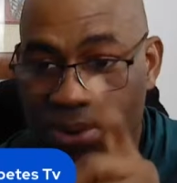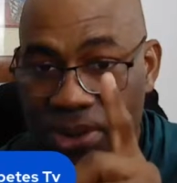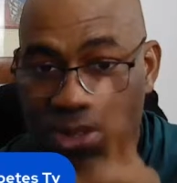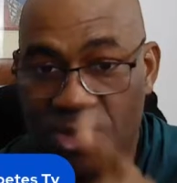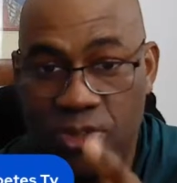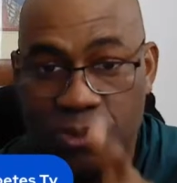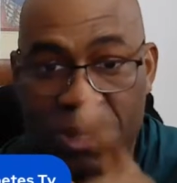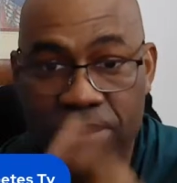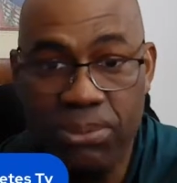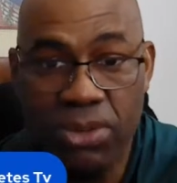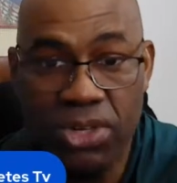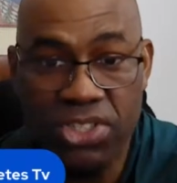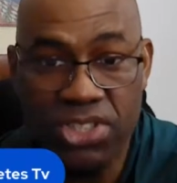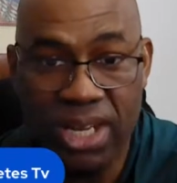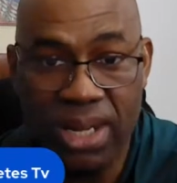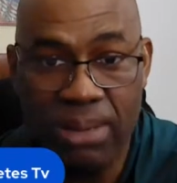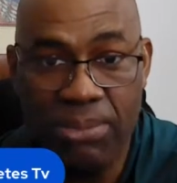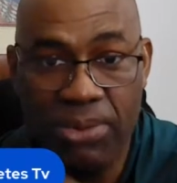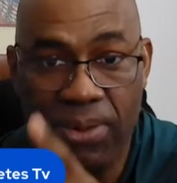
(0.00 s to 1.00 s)
want to spend much
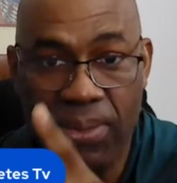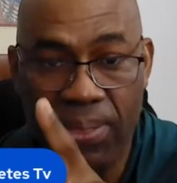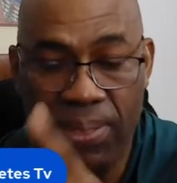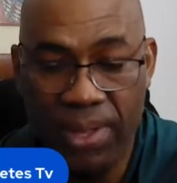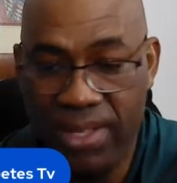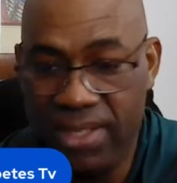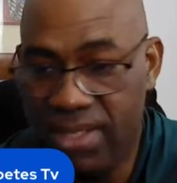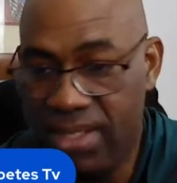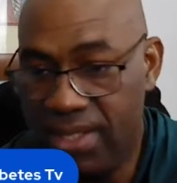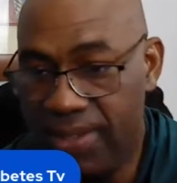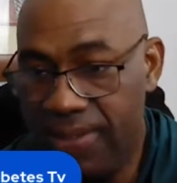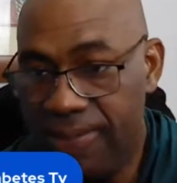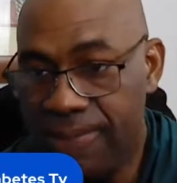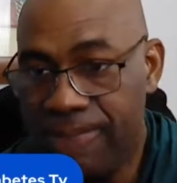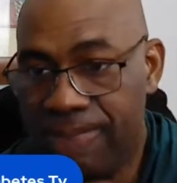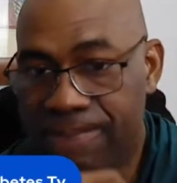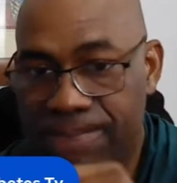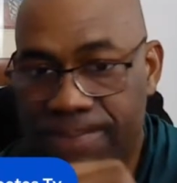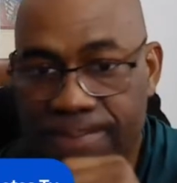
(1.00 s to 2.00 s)
time on this.
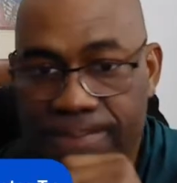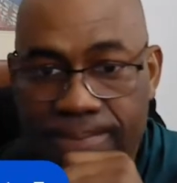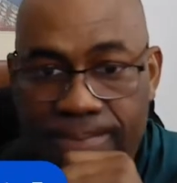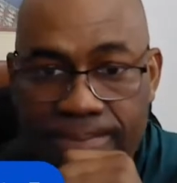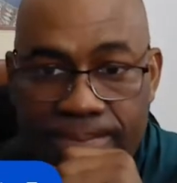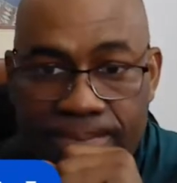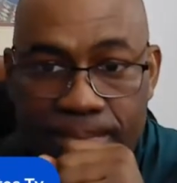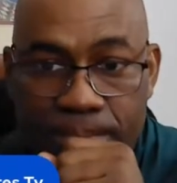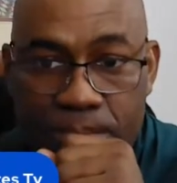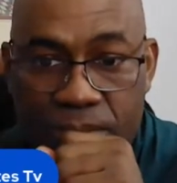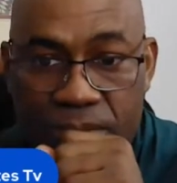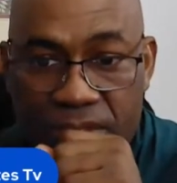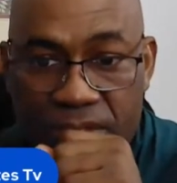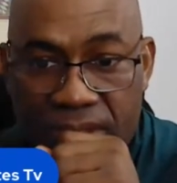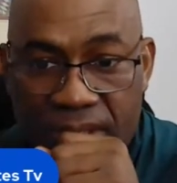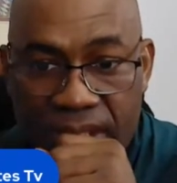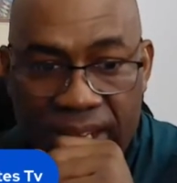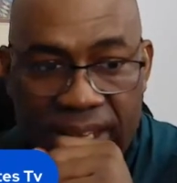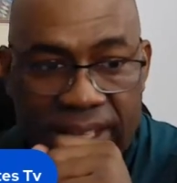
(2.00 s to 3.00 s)

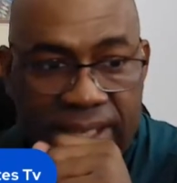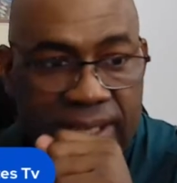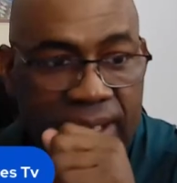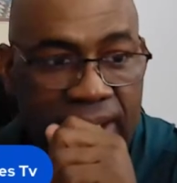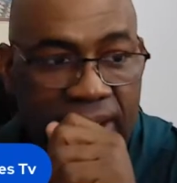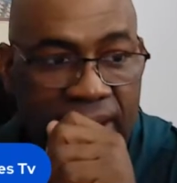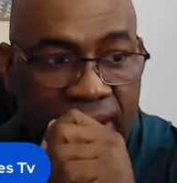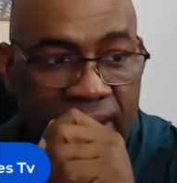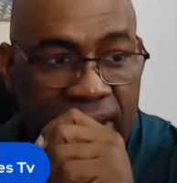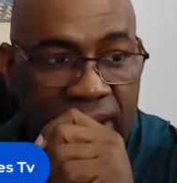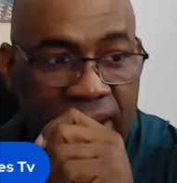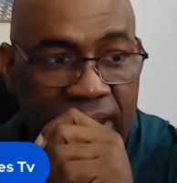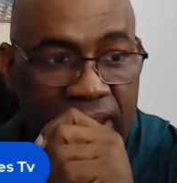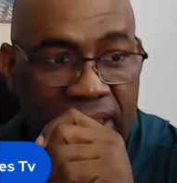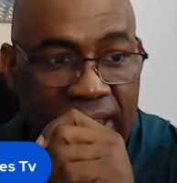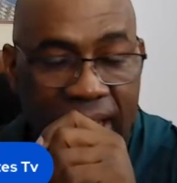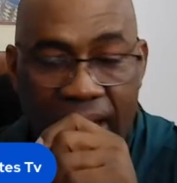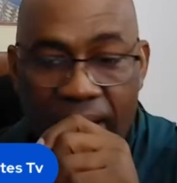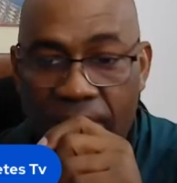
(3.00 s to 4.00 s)
All right.
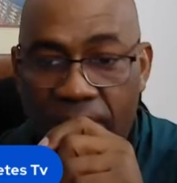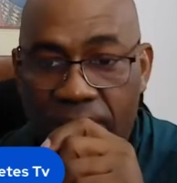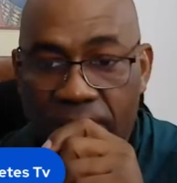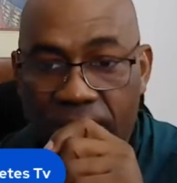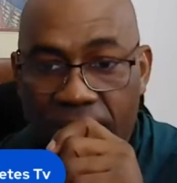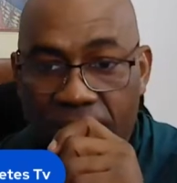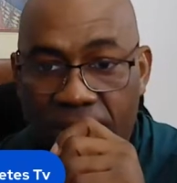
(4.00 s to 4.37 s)
Now,